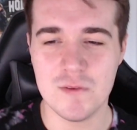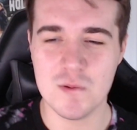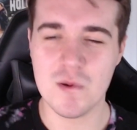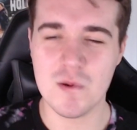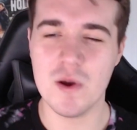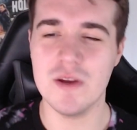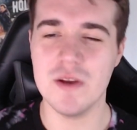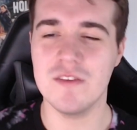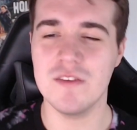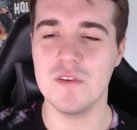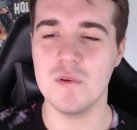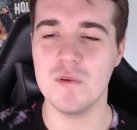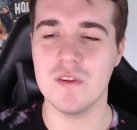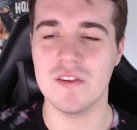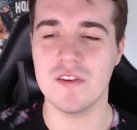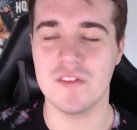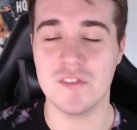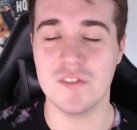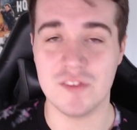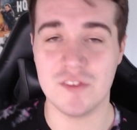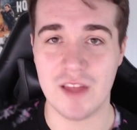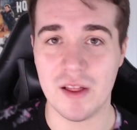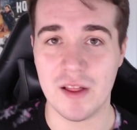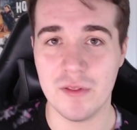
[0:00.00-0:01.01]
you go into the
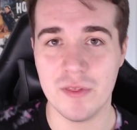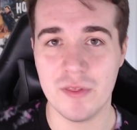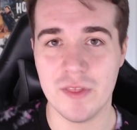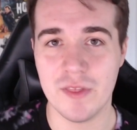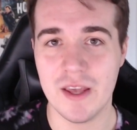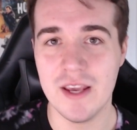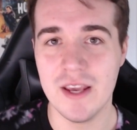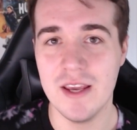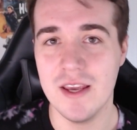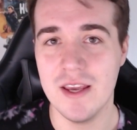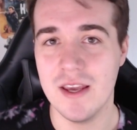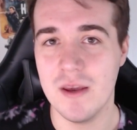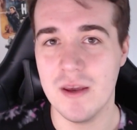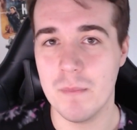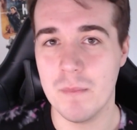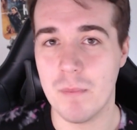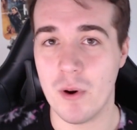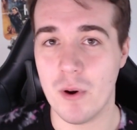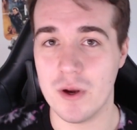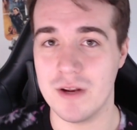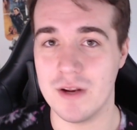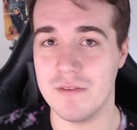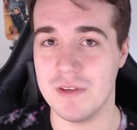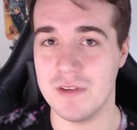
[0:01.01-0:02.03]
stealthy
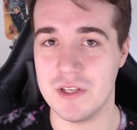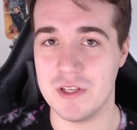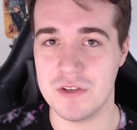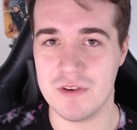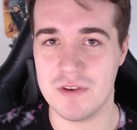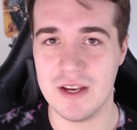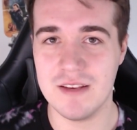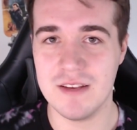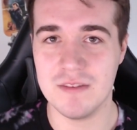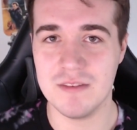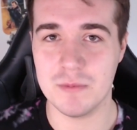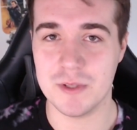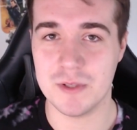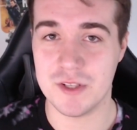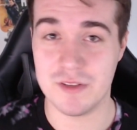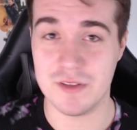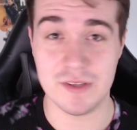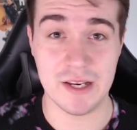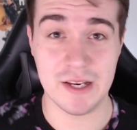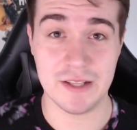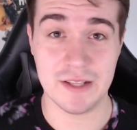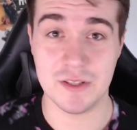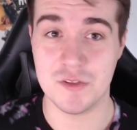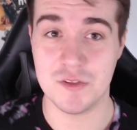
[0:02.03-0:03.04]
point of interest, which is
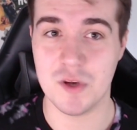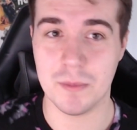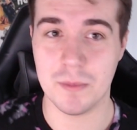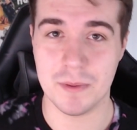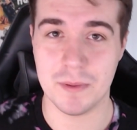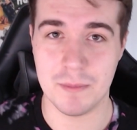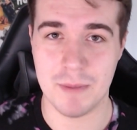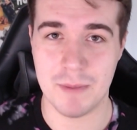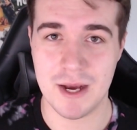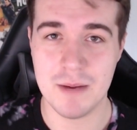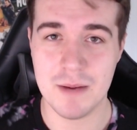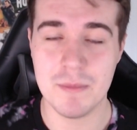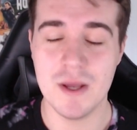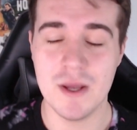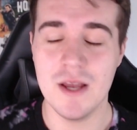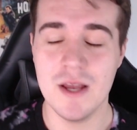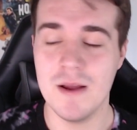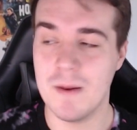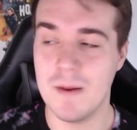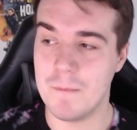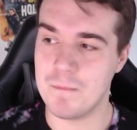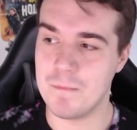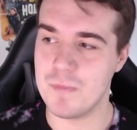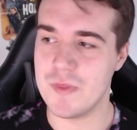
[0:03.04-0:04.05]
near the top of the map,
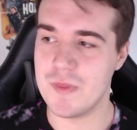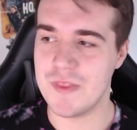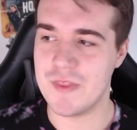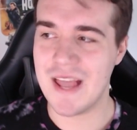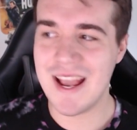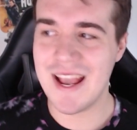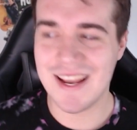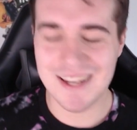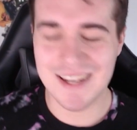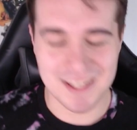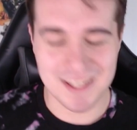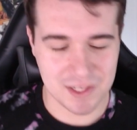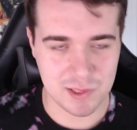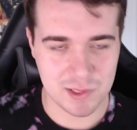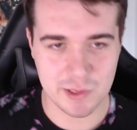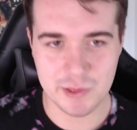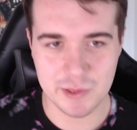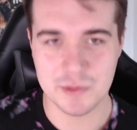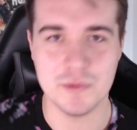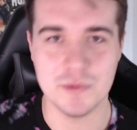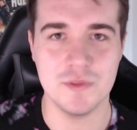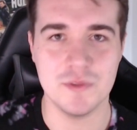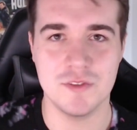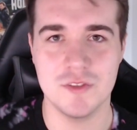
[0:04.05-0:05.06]
there are
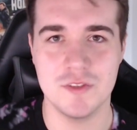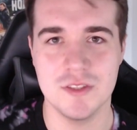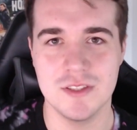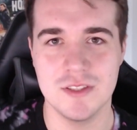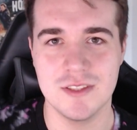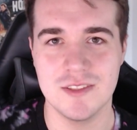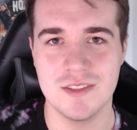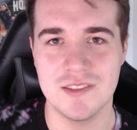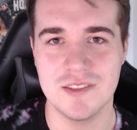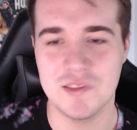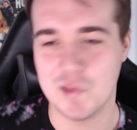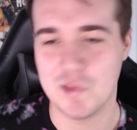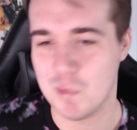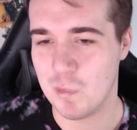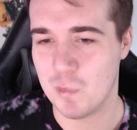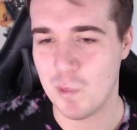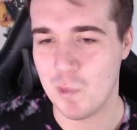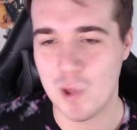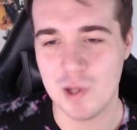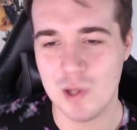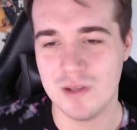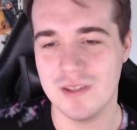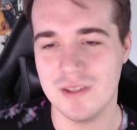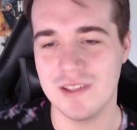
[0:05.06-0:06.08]
clues to
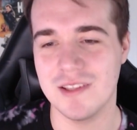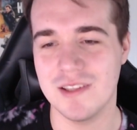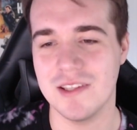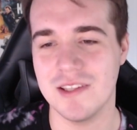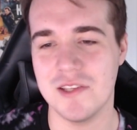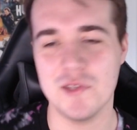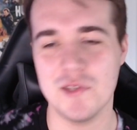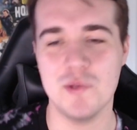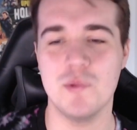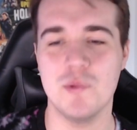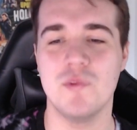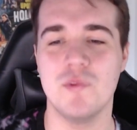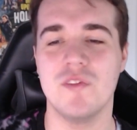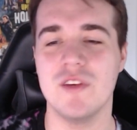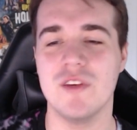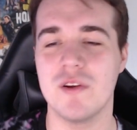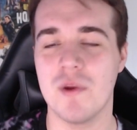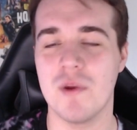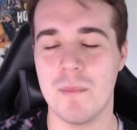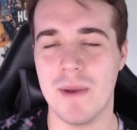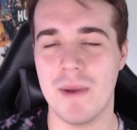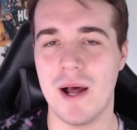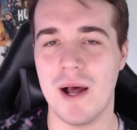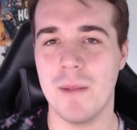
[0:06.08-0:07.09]
what the new
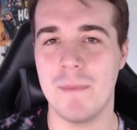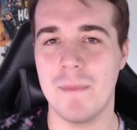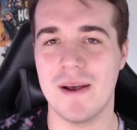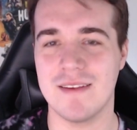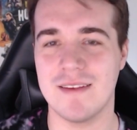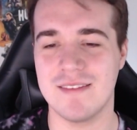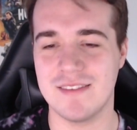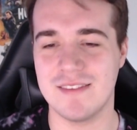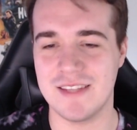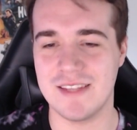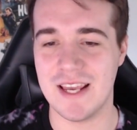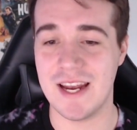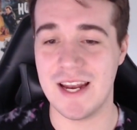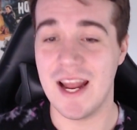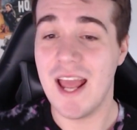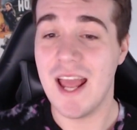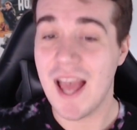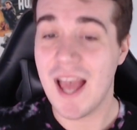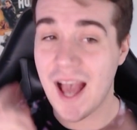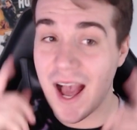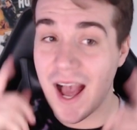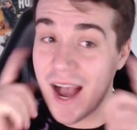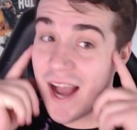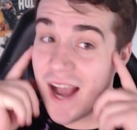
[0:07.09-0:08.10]
secret battle pass skin.
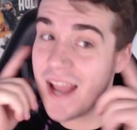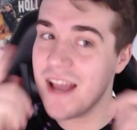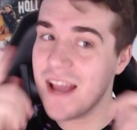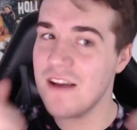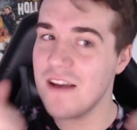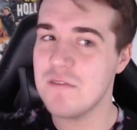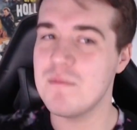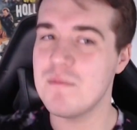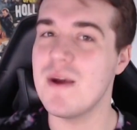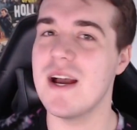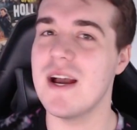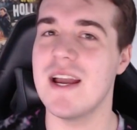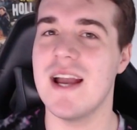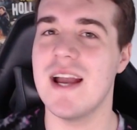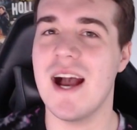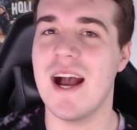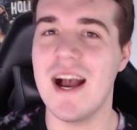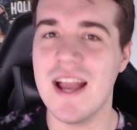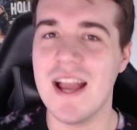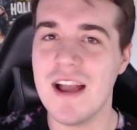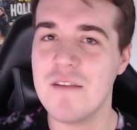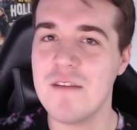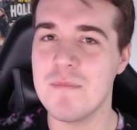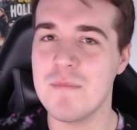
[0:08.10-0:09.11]
I have my
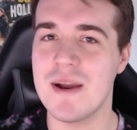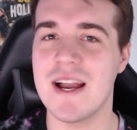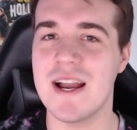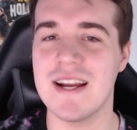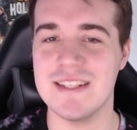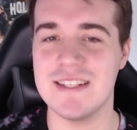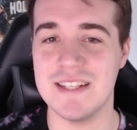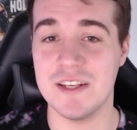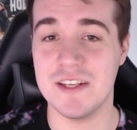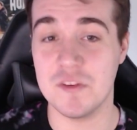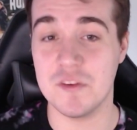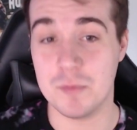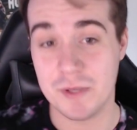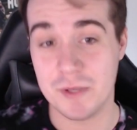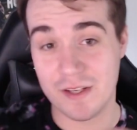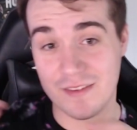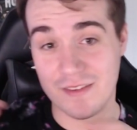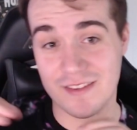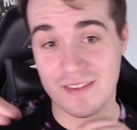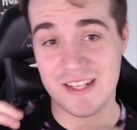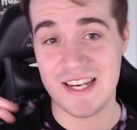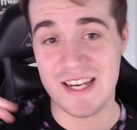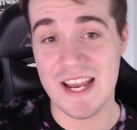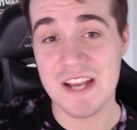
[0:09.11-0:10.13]
I have my ideas
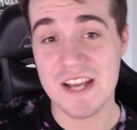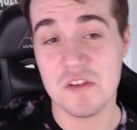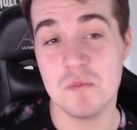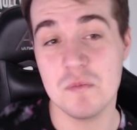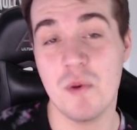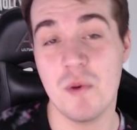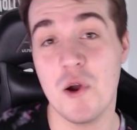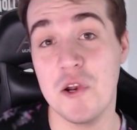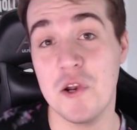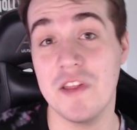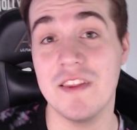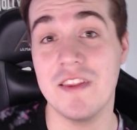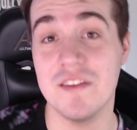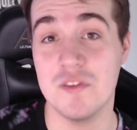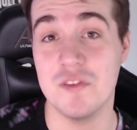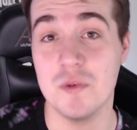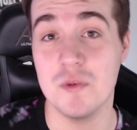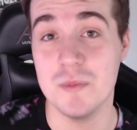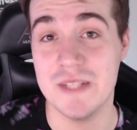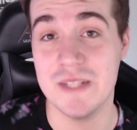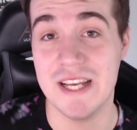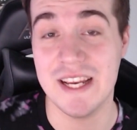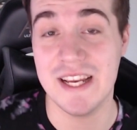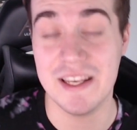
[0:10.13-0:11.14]
because the next point of this
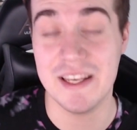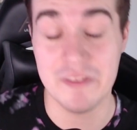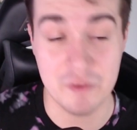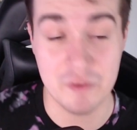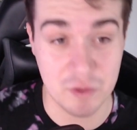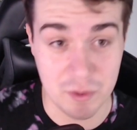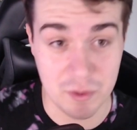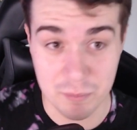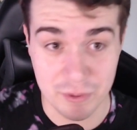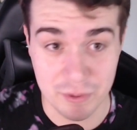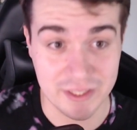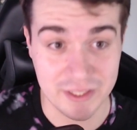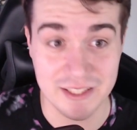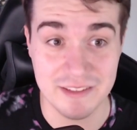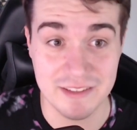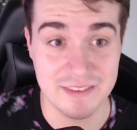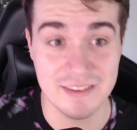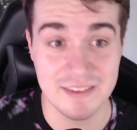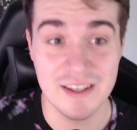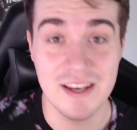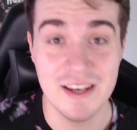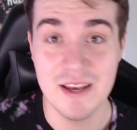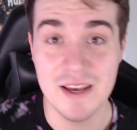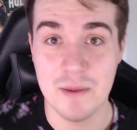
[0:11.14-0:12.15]
update is going to bring
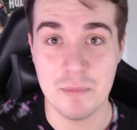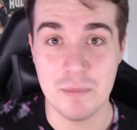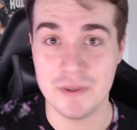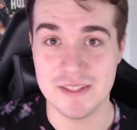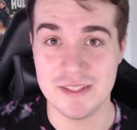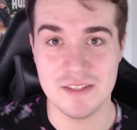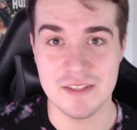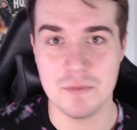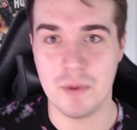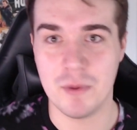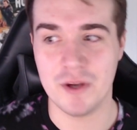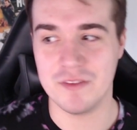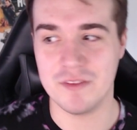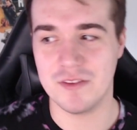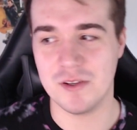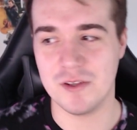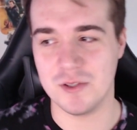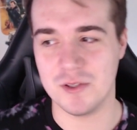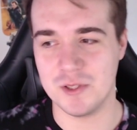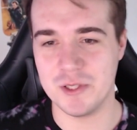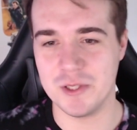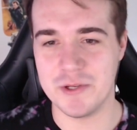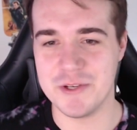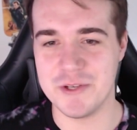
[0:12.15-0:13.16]
this bring this point to
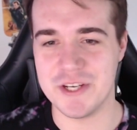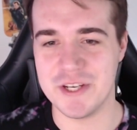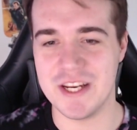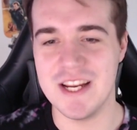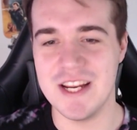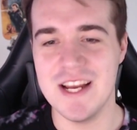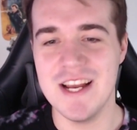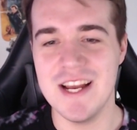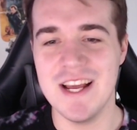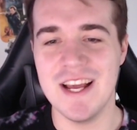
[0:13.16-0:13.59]
conclusion.